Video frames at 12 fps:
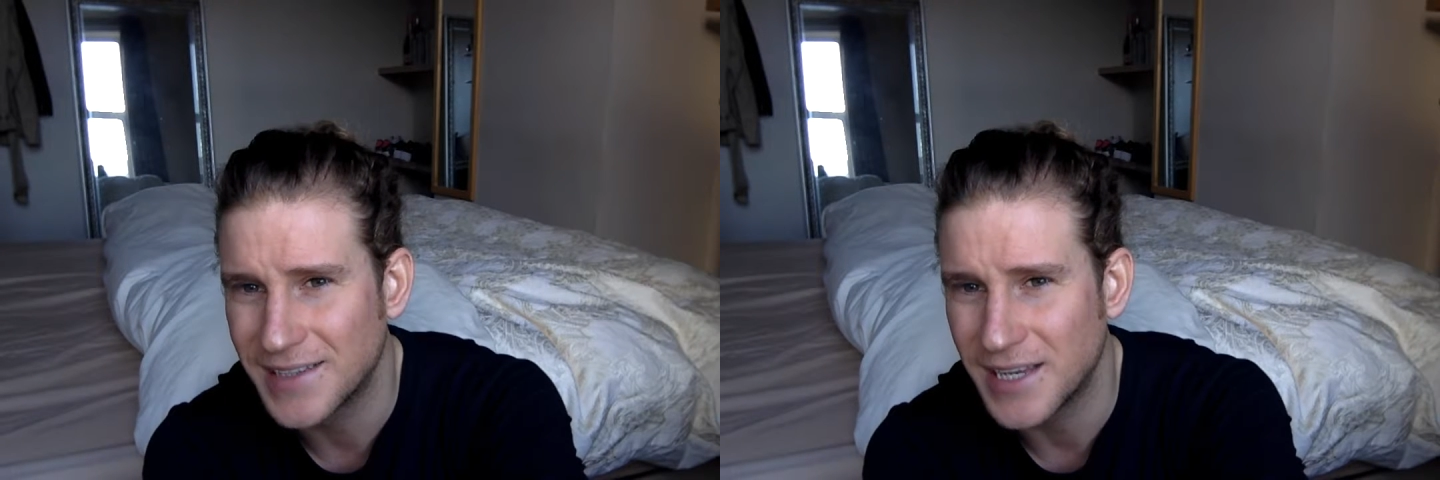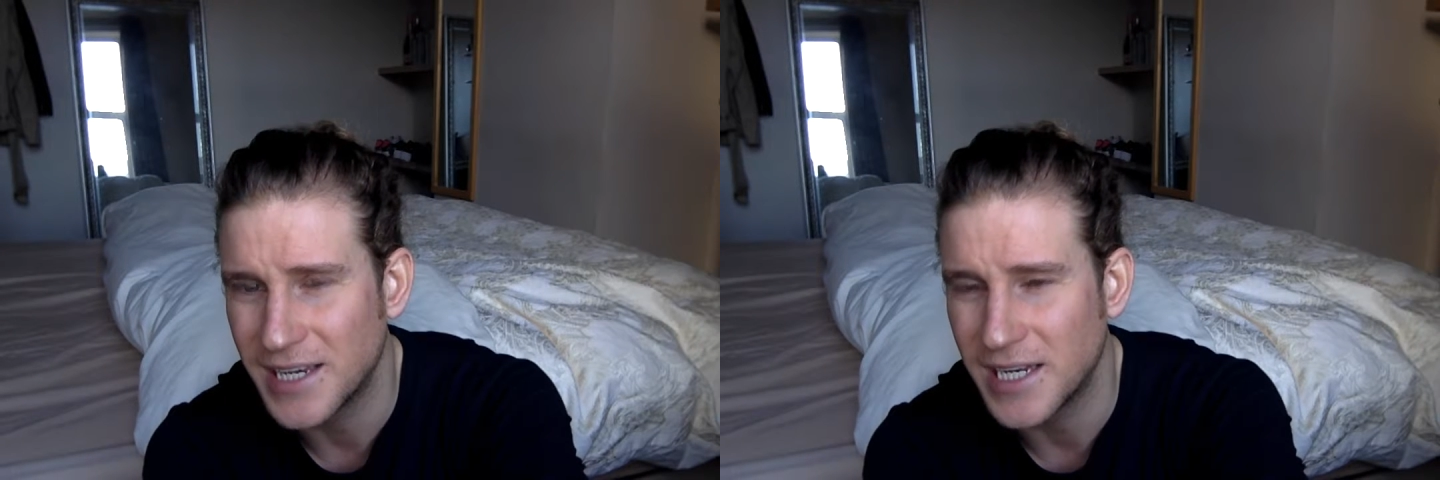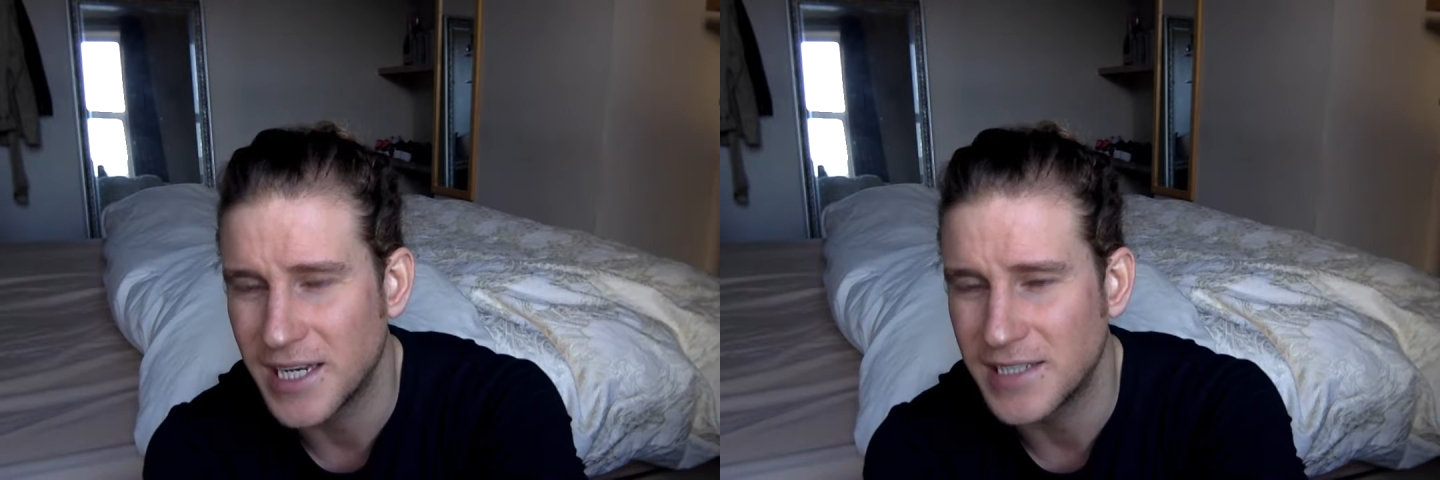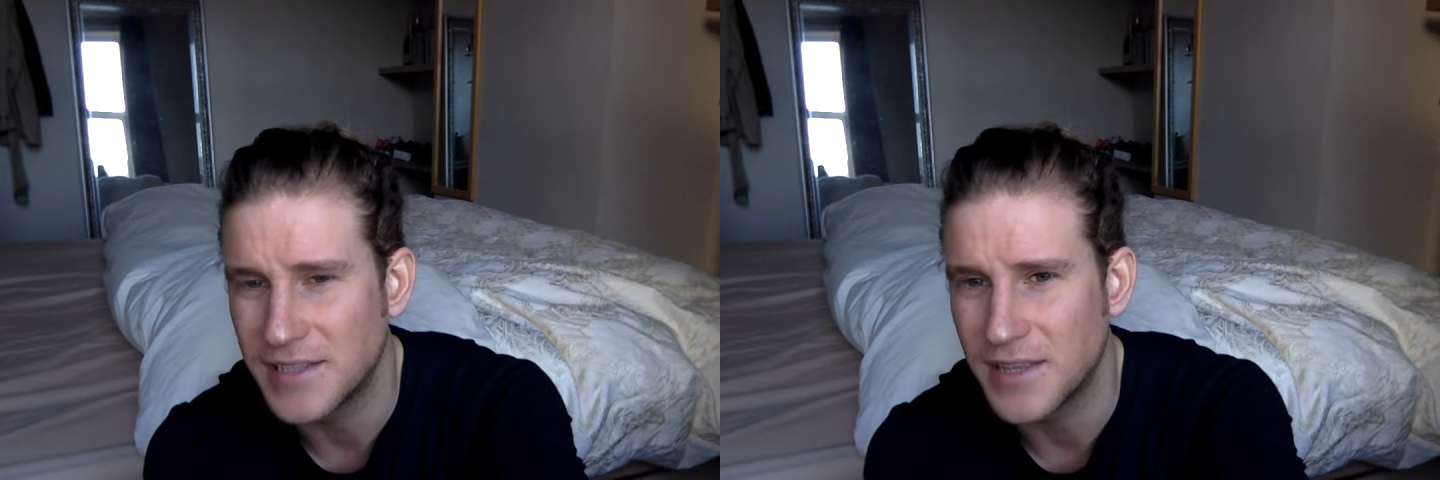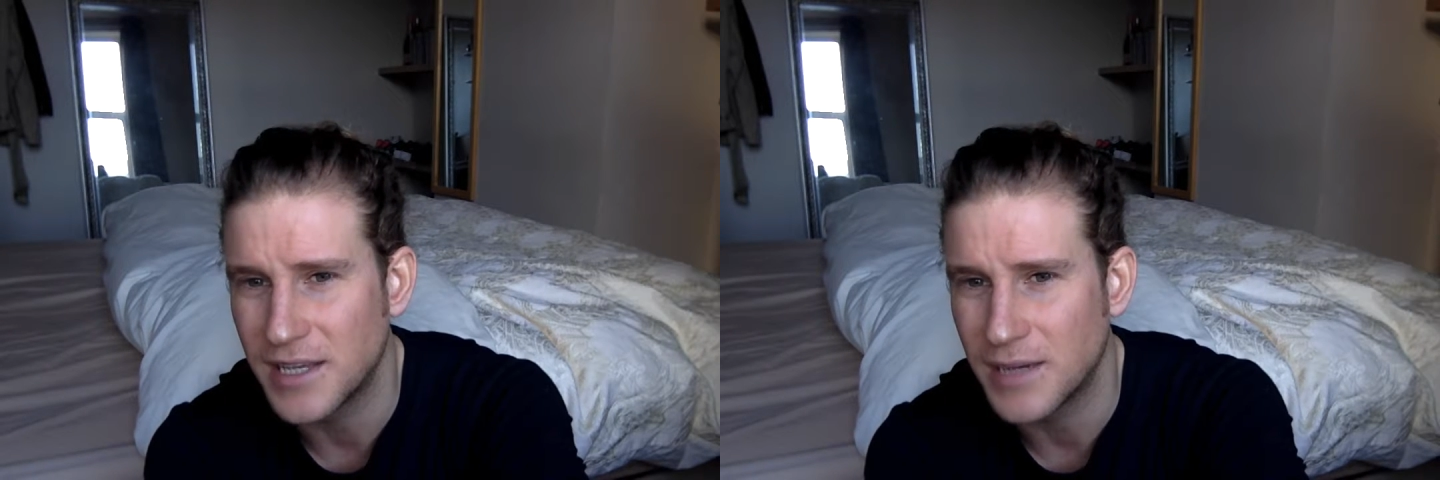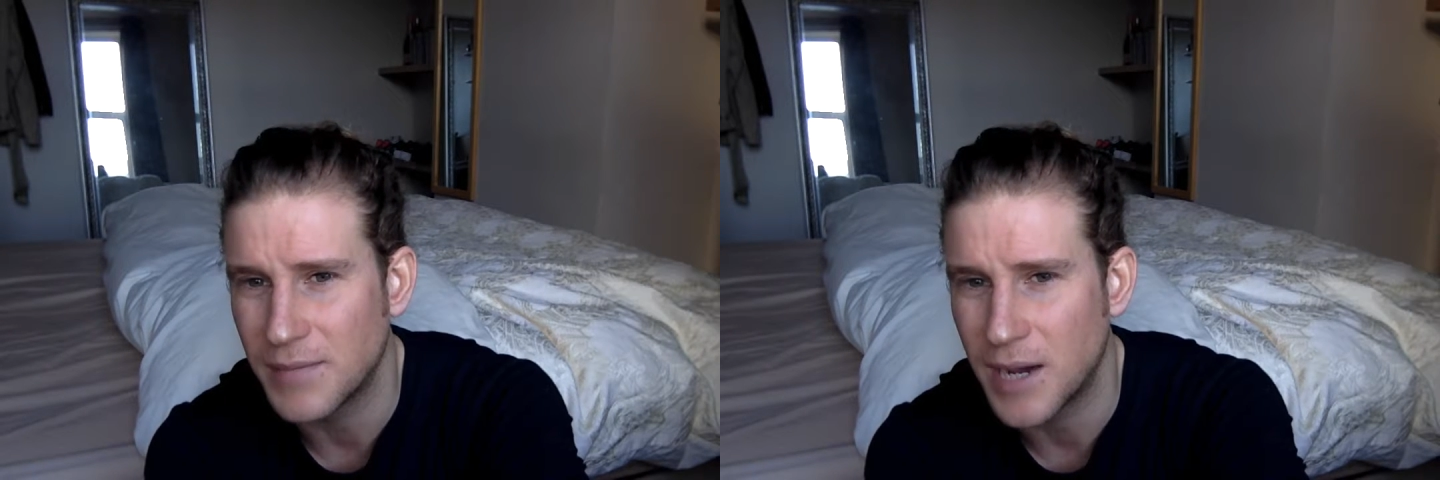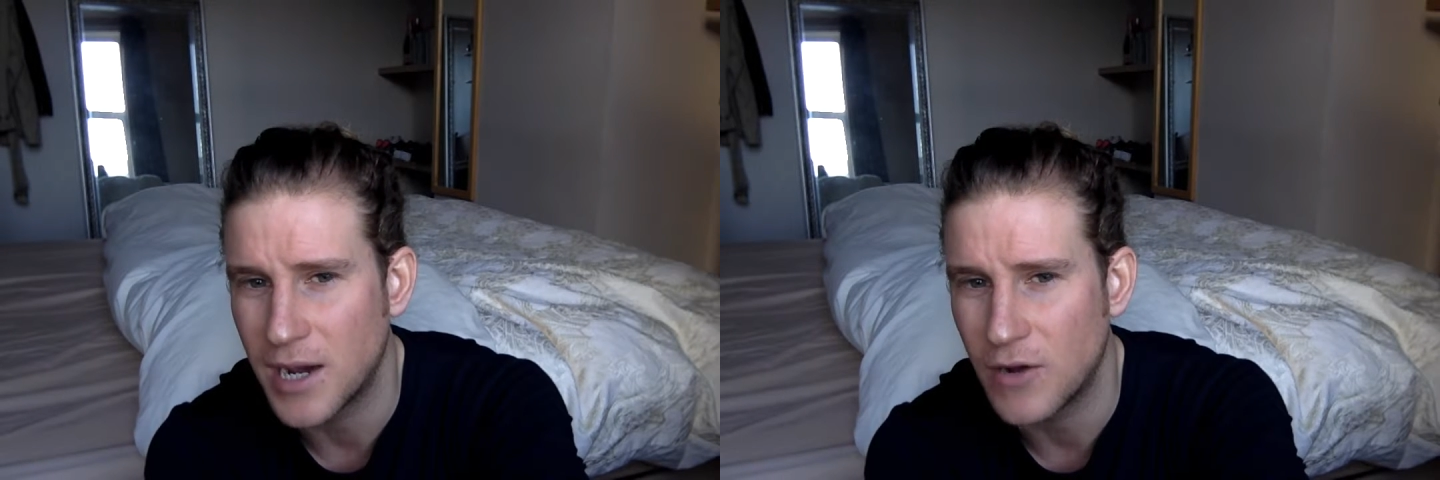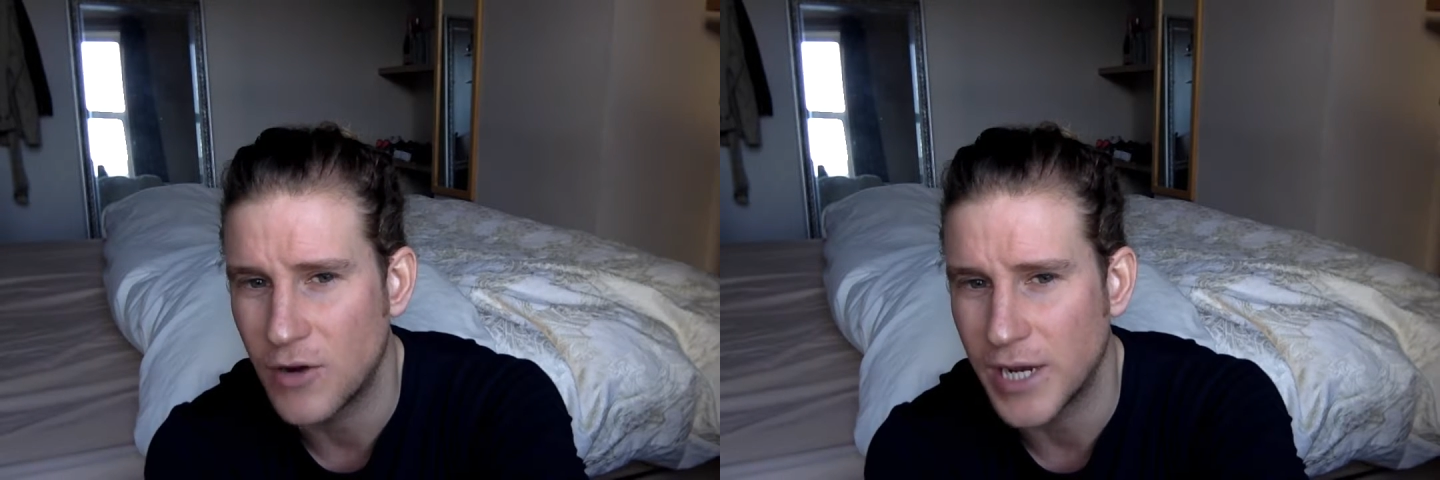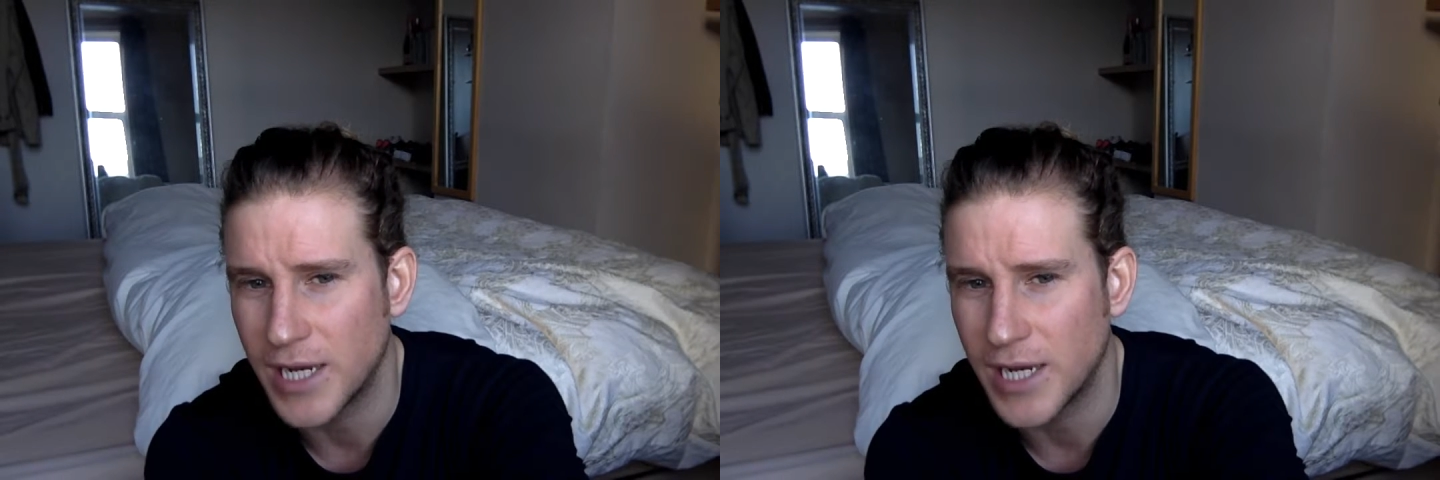thing you need to think about